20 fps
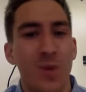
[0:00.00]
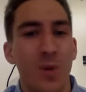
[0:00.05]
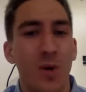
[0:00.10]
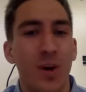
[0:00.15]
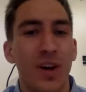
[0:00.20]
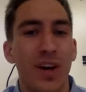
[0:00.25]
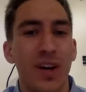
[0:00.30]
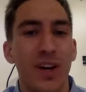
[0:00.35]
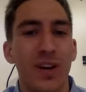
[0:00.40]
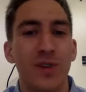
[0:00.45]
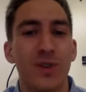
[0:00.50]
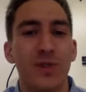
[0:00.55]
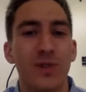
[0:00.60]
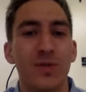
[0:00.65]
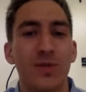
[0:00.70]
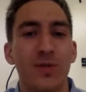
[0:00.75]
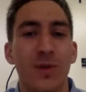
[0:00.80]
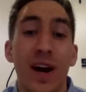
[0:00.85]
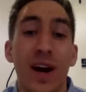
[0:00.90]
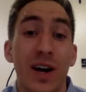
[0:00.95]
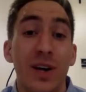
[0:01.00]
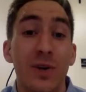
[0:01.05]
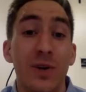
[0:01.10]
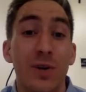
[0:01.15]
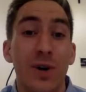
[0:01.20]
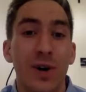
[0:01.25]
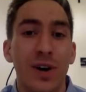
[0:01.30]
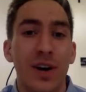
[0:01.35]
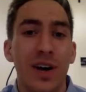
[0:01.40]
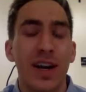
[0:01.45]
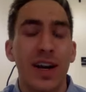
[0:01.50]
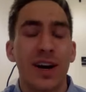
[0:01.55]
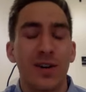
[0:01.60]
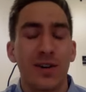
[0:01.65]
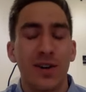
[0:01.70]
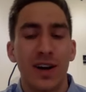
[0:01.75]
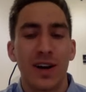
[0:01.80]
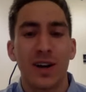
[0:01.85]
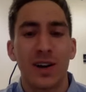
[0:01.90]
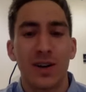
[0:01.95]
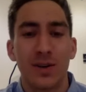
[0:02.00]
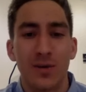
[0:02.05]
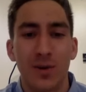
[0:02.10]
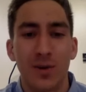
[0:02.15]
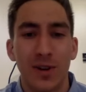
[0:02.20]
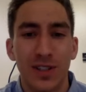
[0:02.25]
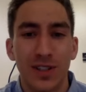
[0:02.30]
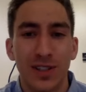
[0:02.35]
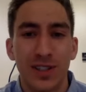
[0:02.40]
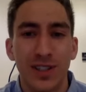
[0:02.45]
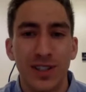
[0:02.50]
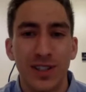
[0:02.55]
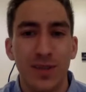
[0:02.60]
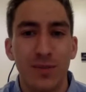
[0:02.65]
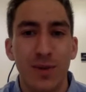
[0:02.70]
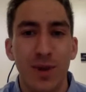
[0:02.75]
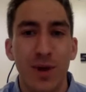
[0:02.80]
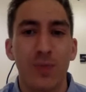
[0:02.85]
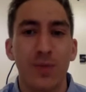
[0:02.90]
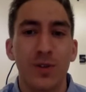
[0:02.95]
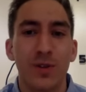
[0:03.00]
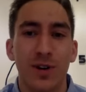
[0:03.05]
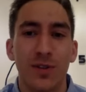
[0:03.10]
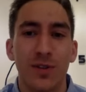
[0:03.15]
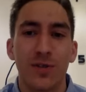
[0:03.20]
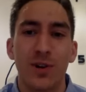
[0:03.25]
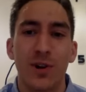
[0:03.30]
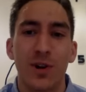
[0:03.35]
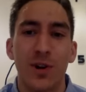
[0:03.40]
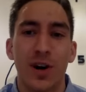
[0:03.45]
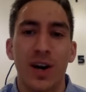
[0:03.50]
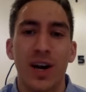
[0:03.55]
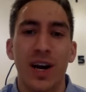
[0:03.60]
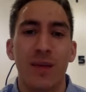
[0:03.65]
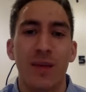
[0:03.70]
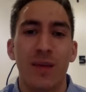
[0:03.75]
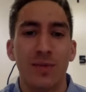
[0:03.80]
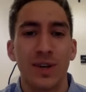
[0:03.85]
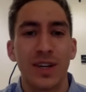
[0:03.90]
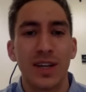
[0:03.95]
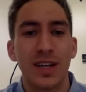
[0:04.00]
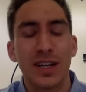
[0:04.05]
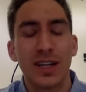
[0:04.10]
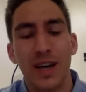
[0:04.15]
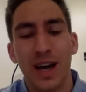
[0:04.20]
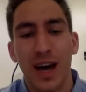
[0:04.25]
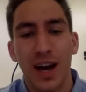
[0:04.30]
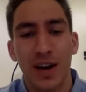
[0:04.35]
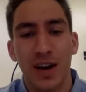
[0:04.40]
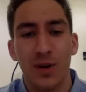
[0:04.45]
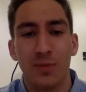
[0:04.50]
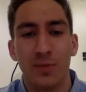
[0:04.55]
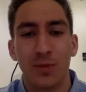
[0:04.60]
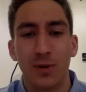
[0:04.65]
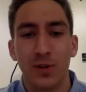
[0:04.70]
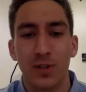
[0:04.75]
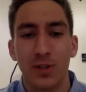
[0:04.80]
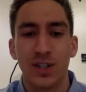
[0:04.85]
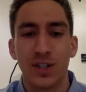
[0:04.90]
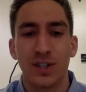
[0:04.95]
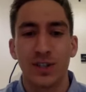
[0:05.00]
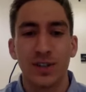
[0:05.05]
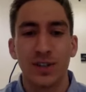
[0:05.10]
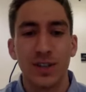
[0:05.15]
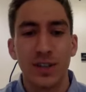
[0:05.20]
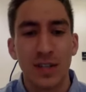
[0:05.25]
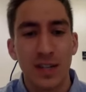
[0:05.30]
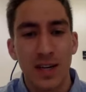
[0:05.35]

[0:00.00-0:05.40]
Where are you working now, and what is the purpose of your company and your position?